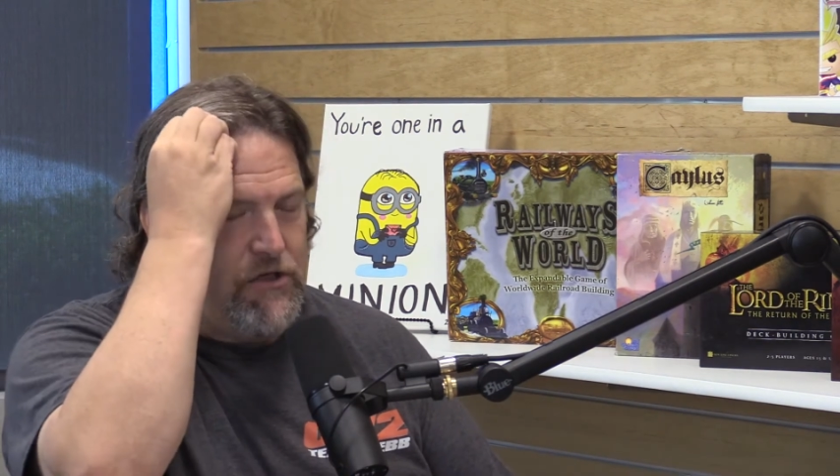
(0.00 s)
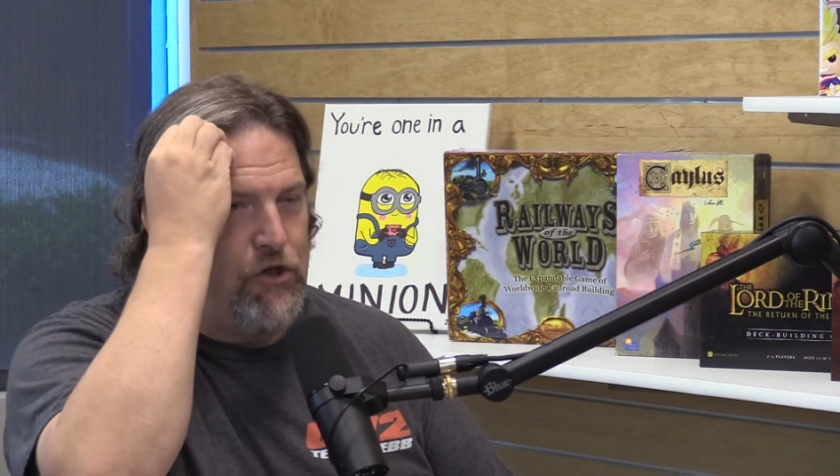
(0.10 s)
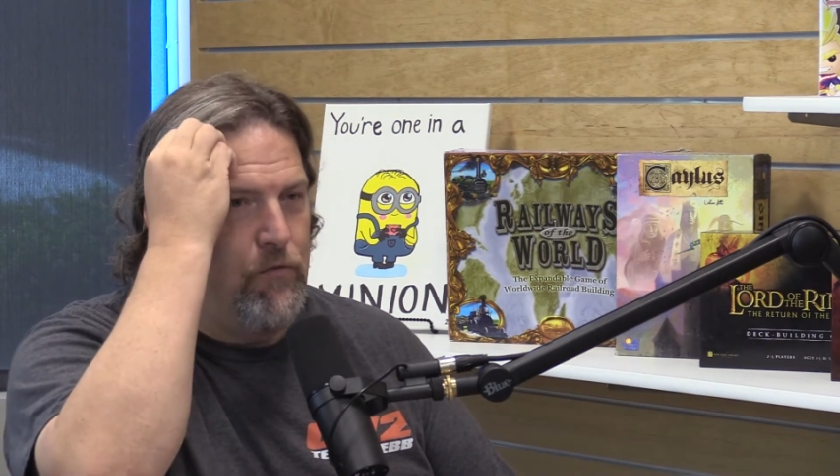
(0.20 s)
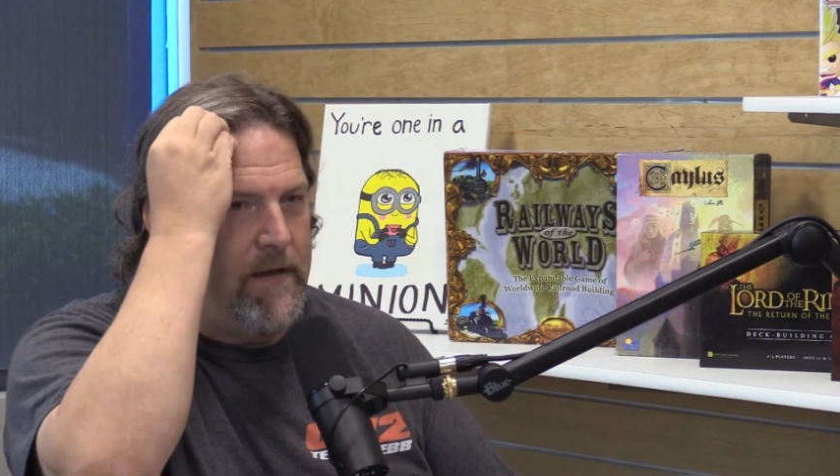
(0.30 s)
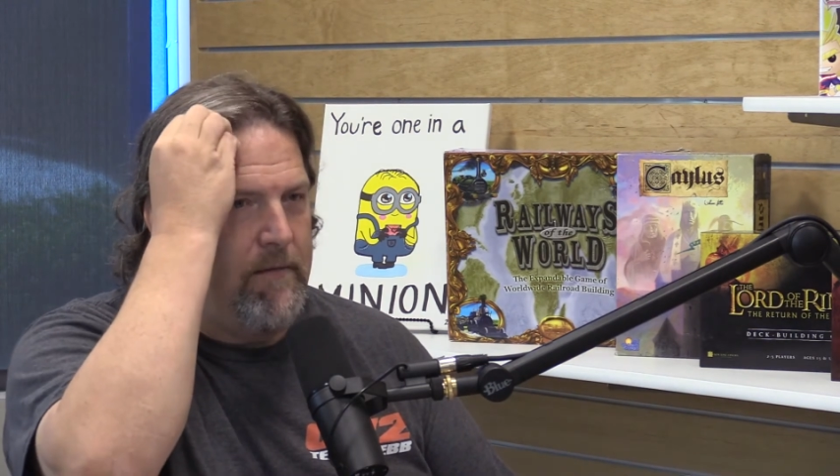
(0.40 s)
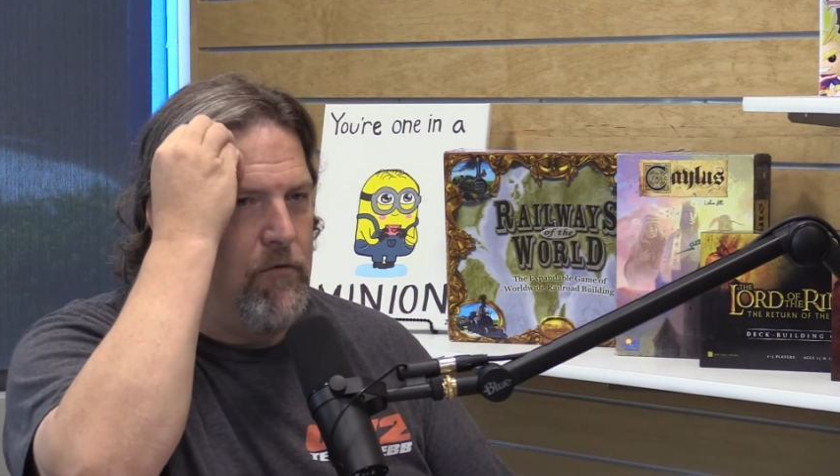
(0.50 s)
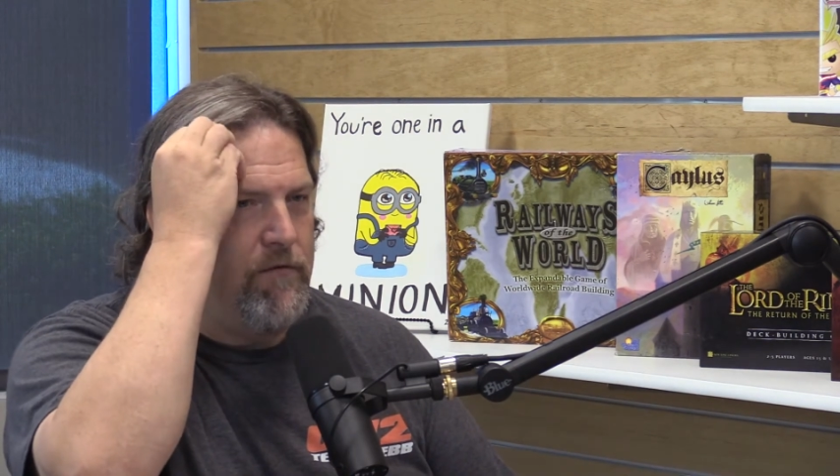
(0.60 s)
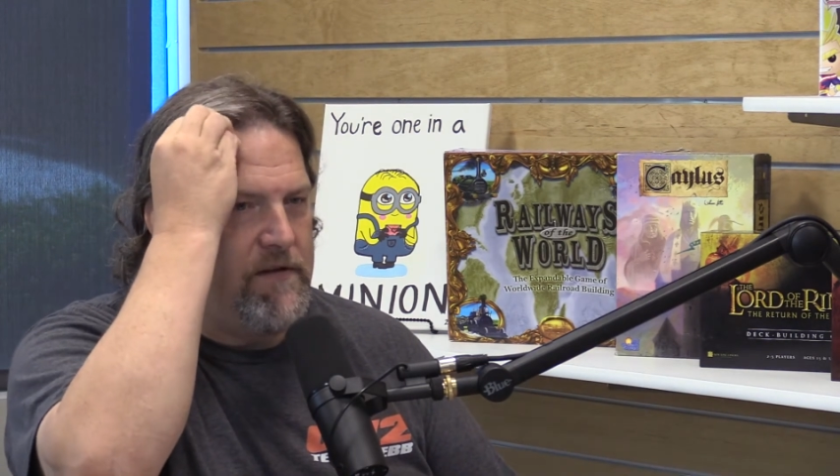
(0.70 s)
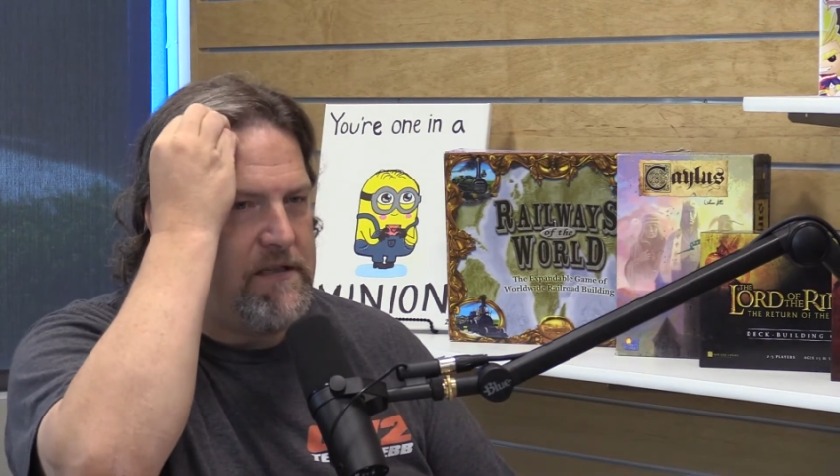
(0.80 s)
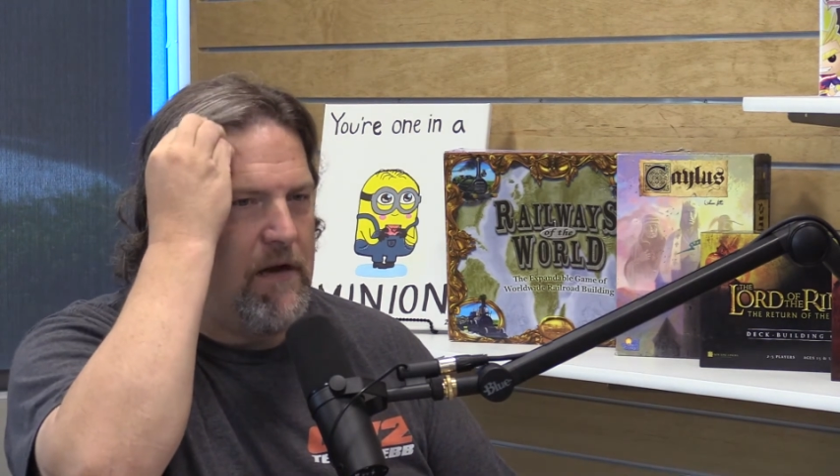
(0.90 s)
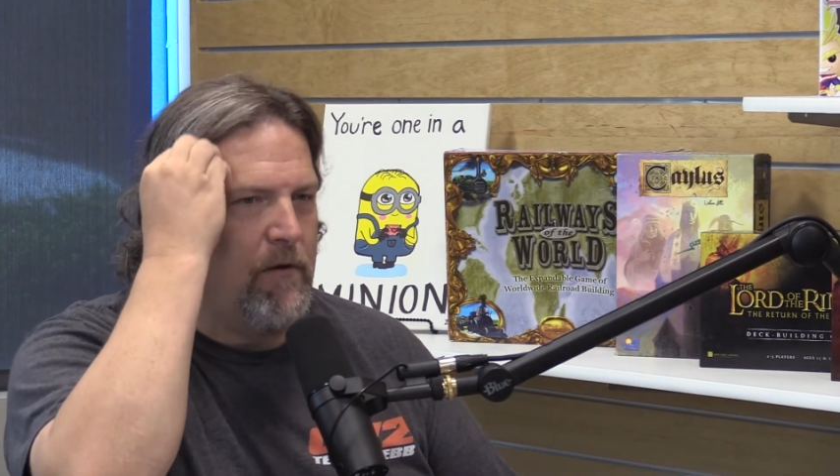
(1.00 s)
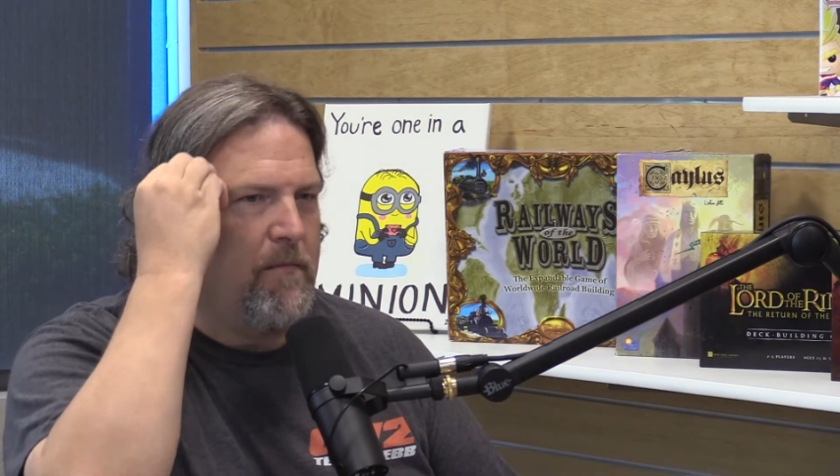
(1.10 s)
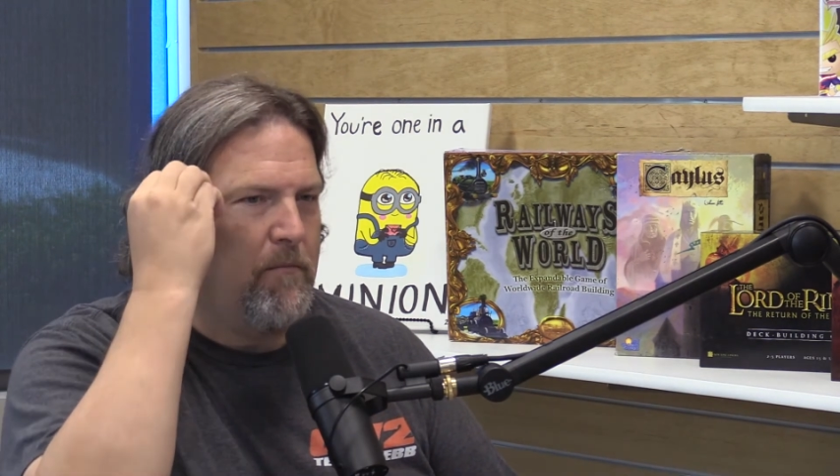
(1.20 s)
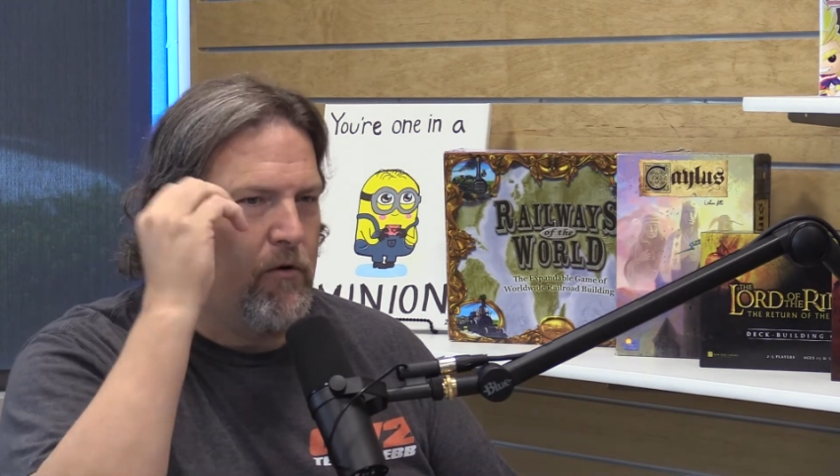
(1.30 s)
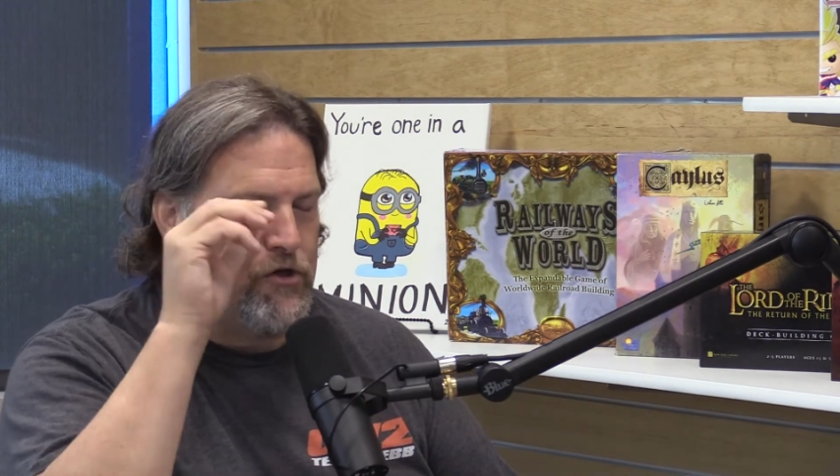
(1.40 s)
Two big movies I
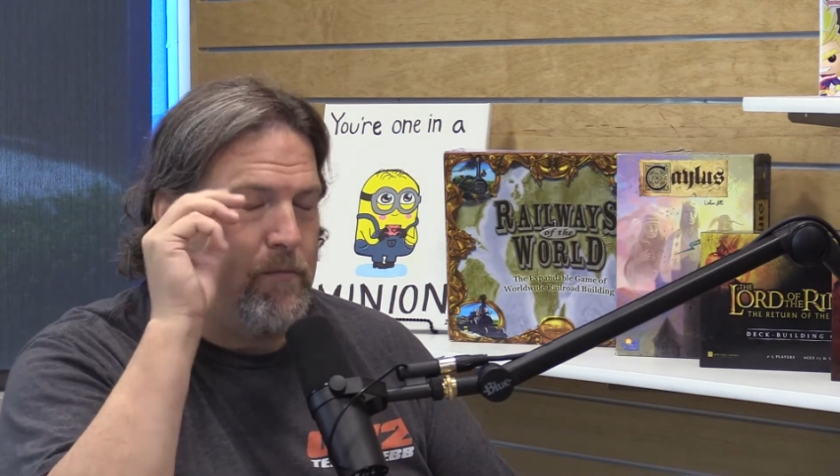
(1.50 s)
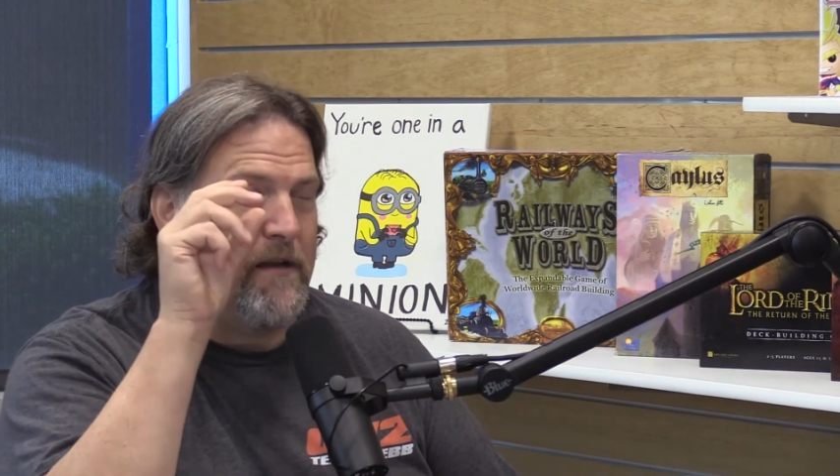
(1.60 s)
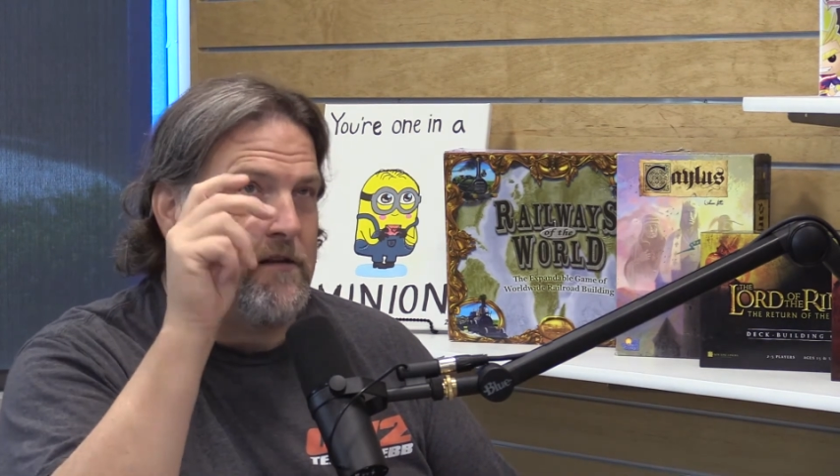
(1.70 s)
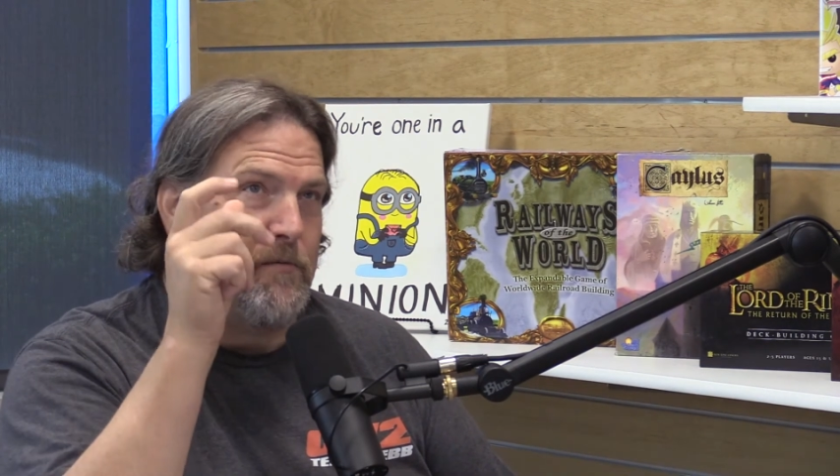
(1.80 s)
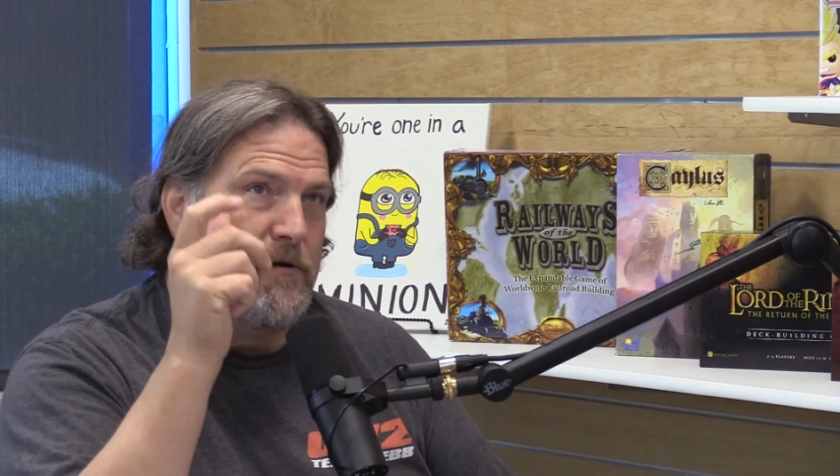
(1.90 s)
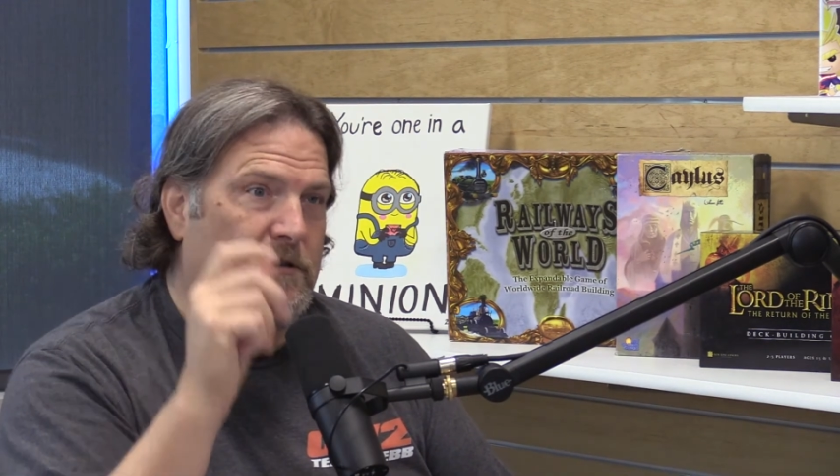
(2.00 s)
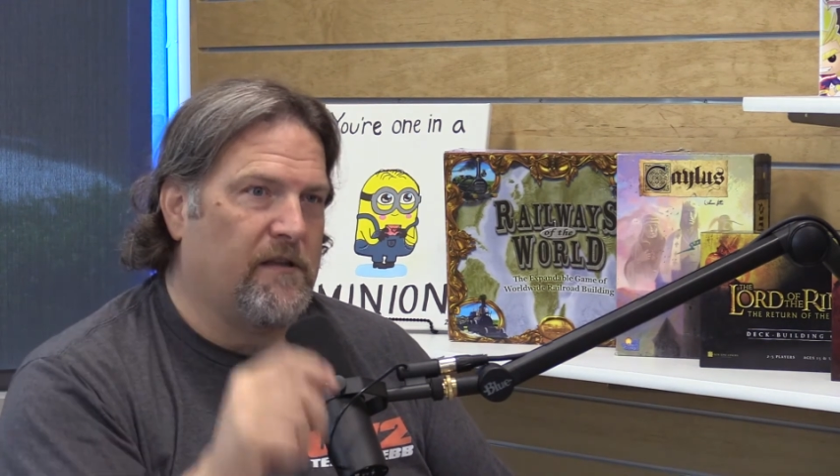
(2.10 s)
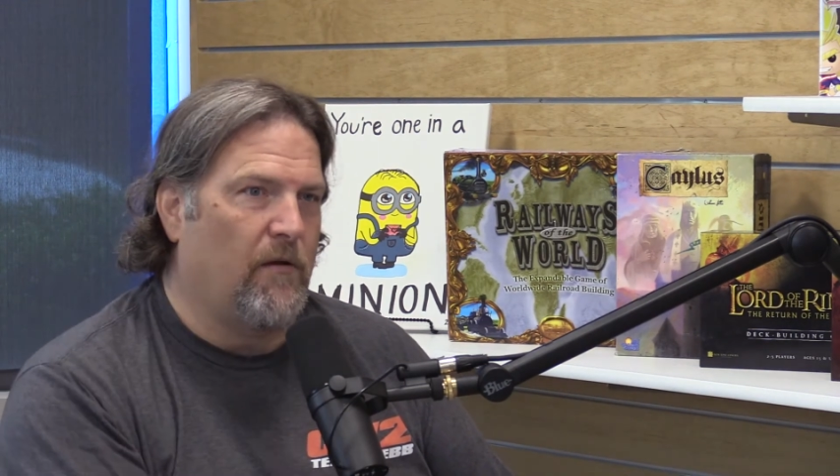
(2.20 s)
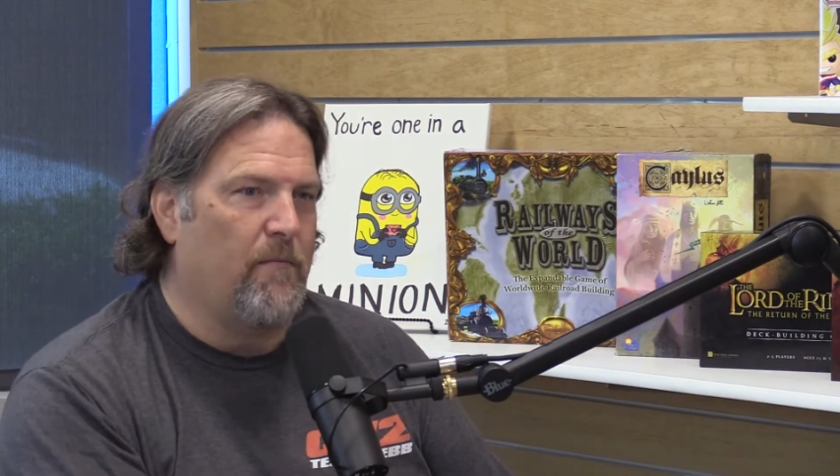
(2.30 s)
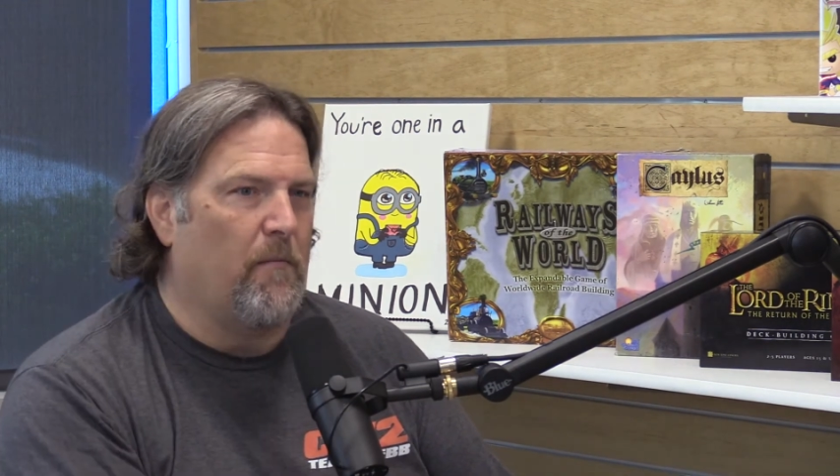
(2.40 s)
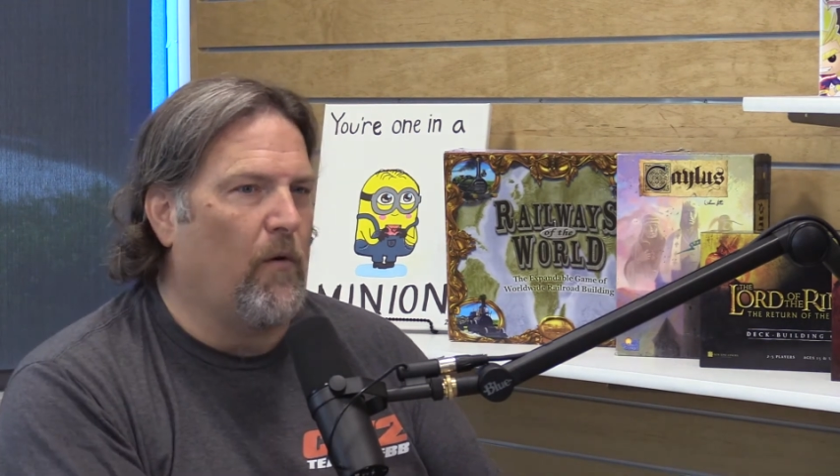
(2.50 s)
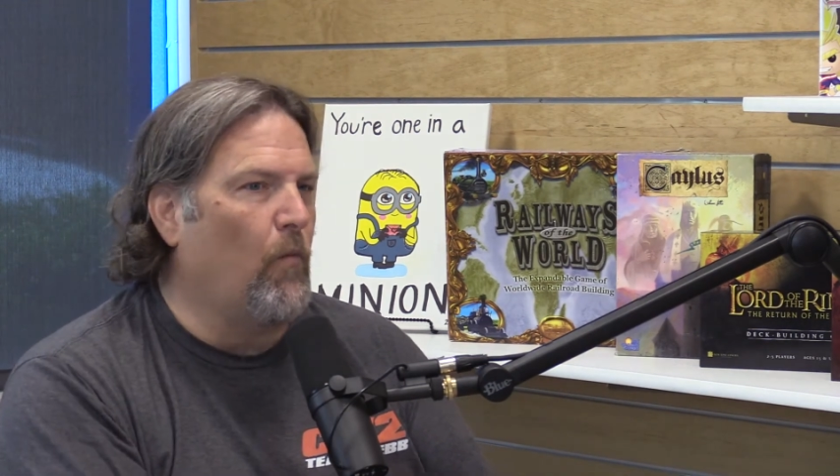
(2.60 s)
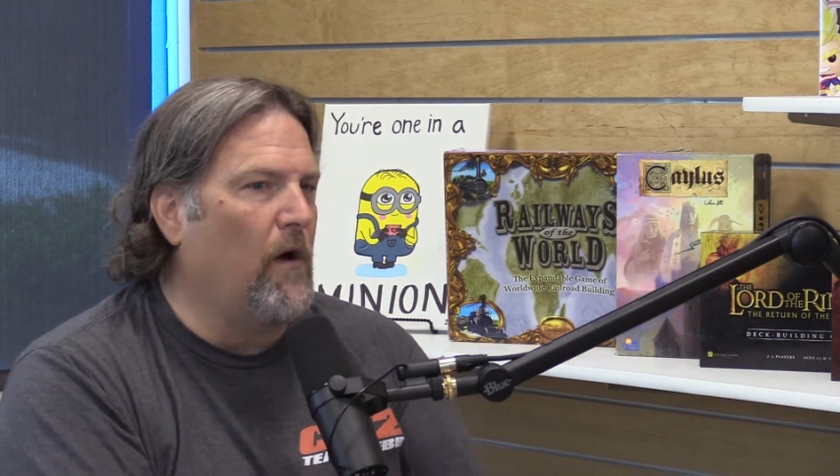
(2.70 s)
remember, two big experiences I remember.